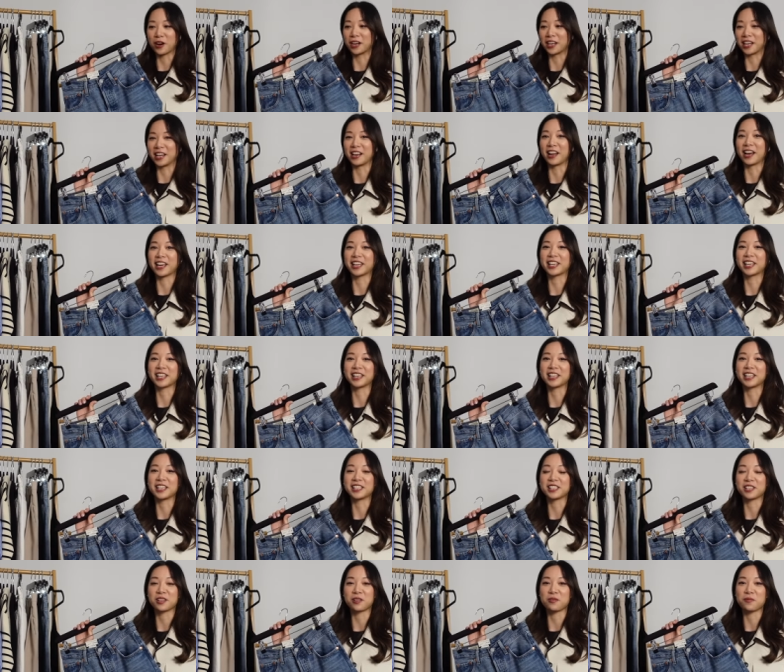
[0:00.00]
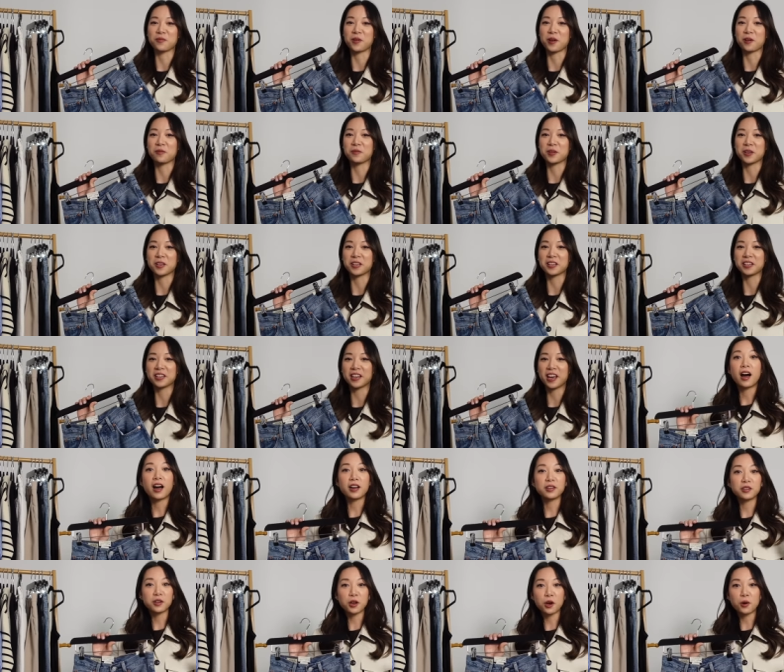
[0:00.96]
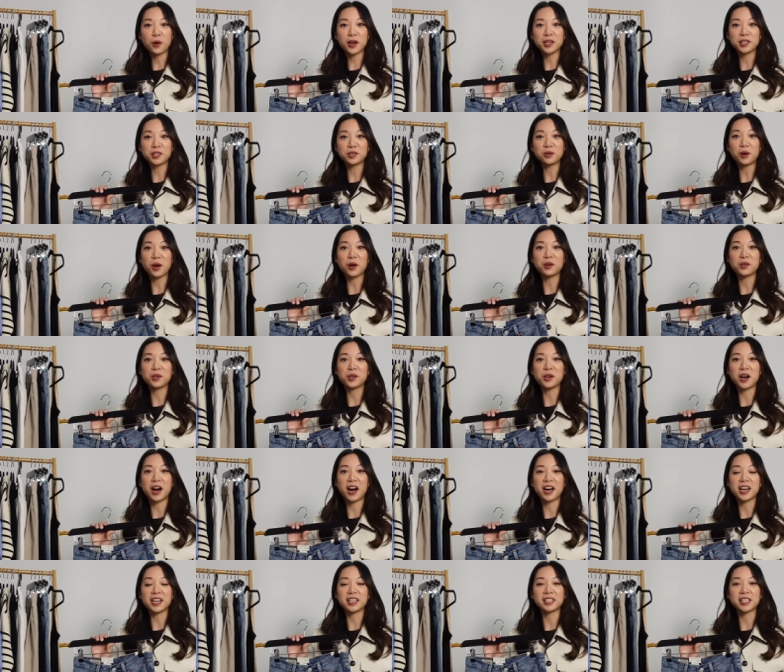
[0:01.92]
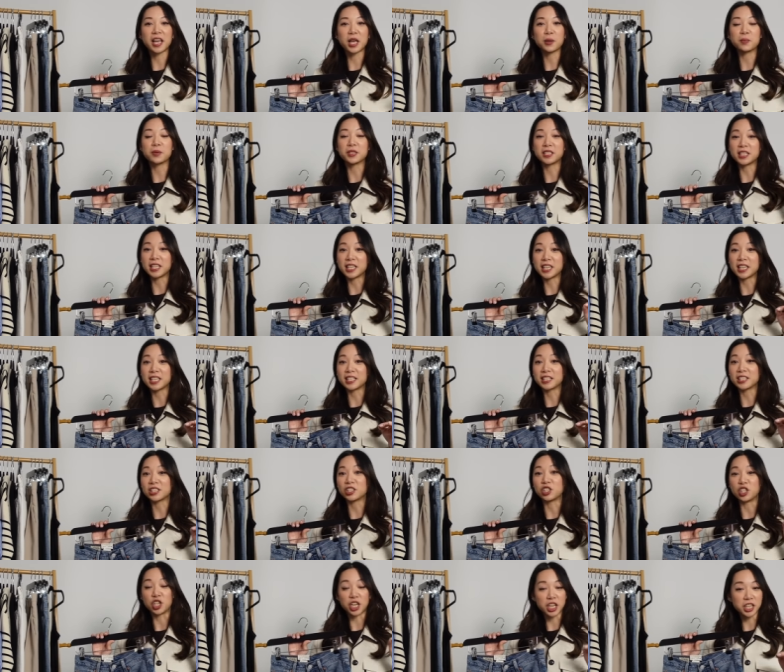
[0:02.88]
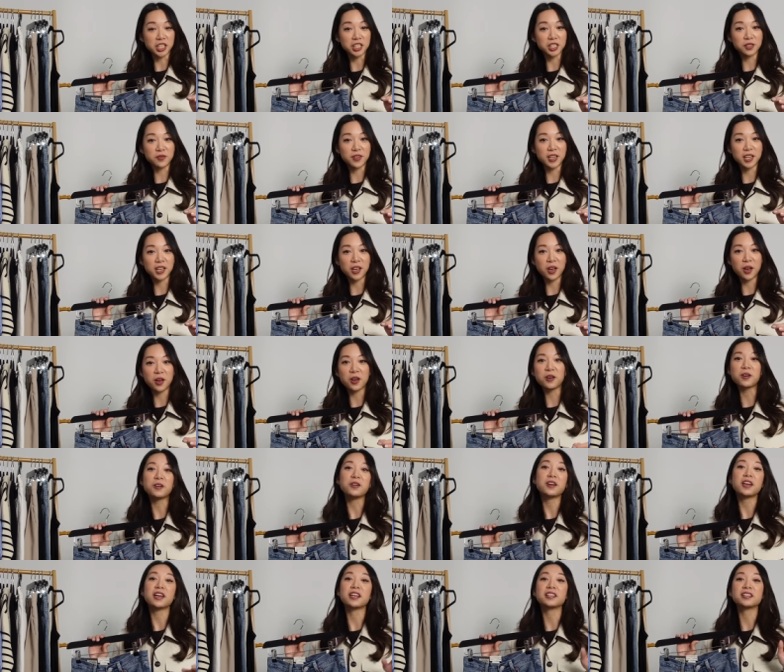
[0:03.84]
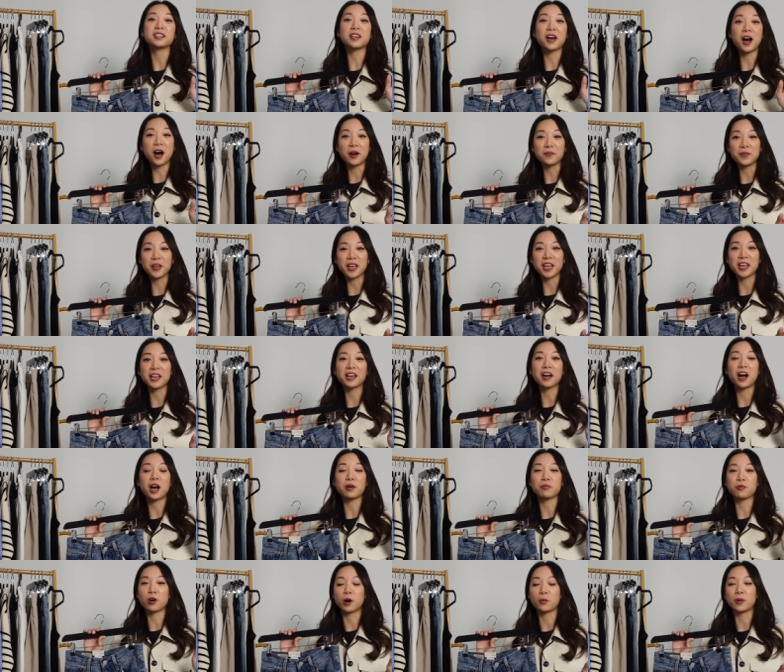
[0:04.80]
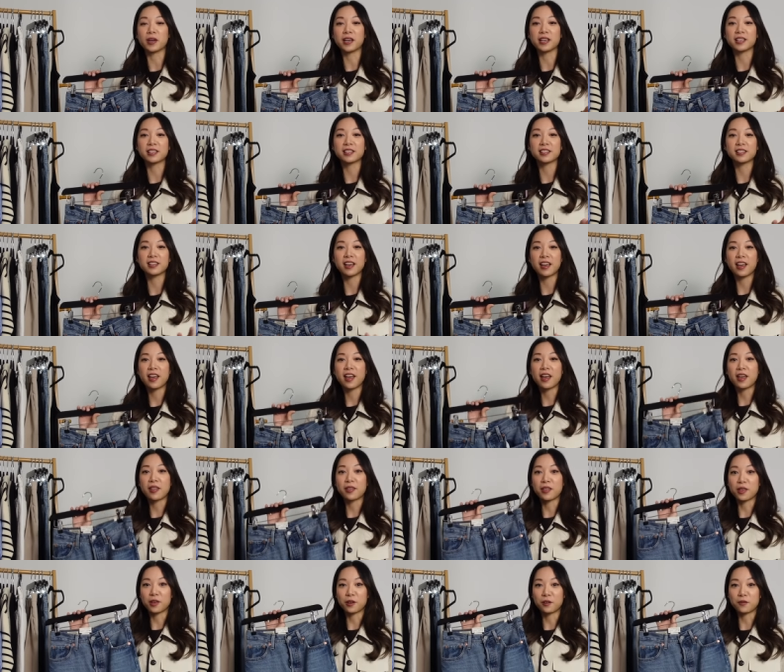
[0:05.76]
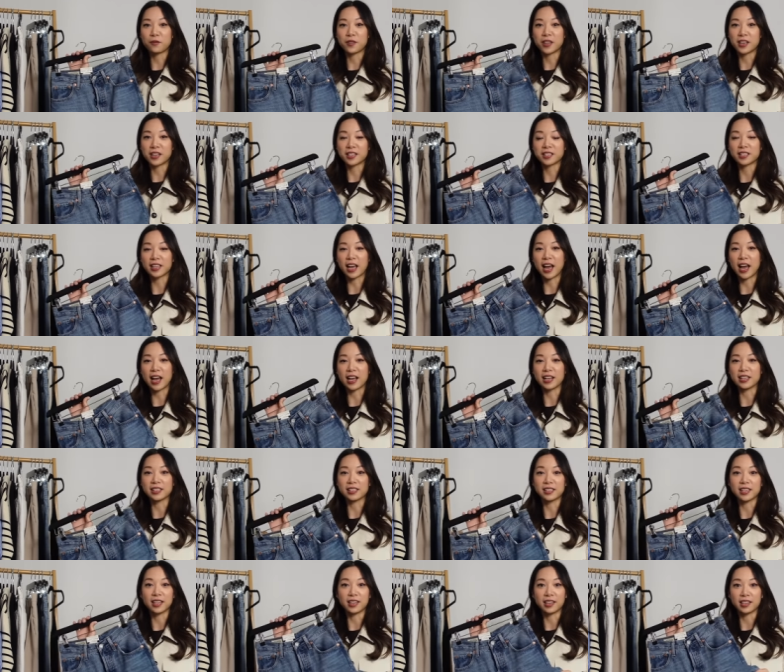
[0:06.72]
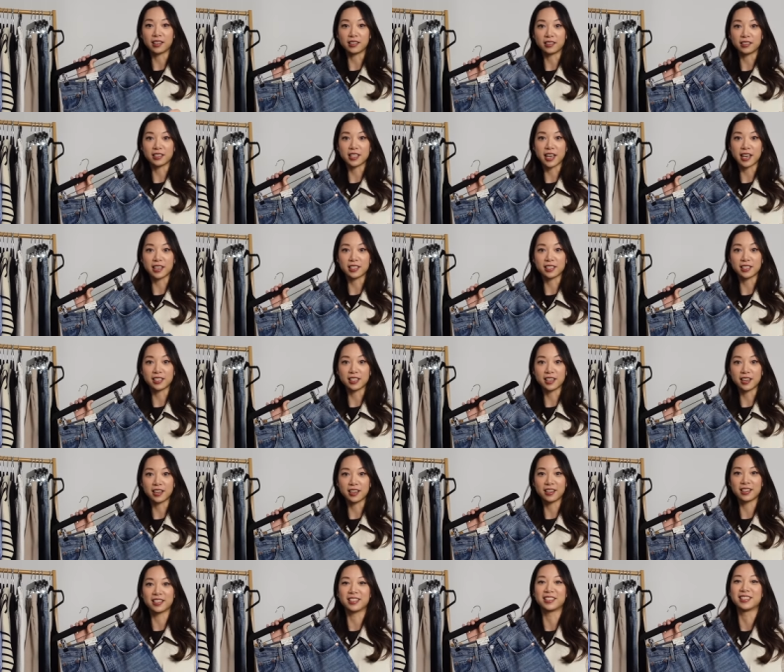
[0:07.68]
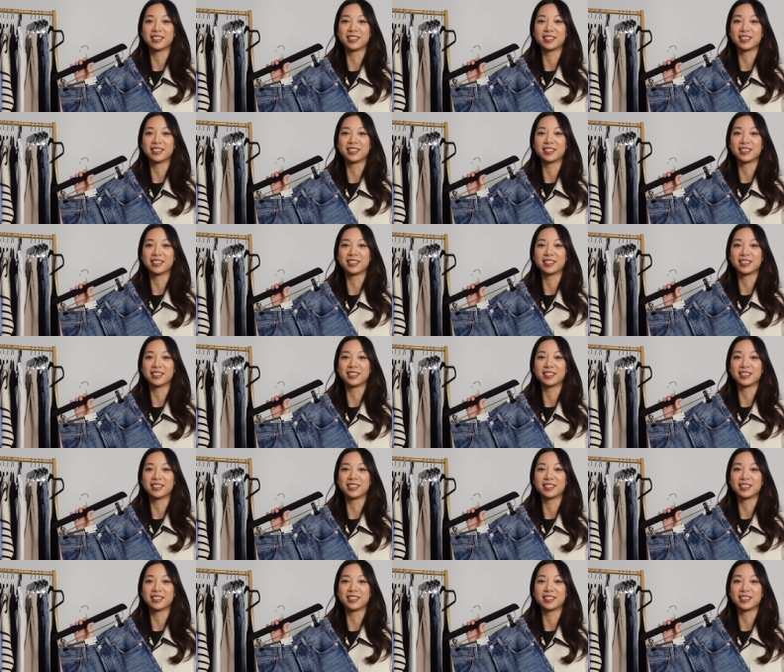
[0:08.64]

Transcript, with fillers: really liking these at the moment. I know I still owe you guys a petite jeans video. It's coming, I promise think of this as a little taster.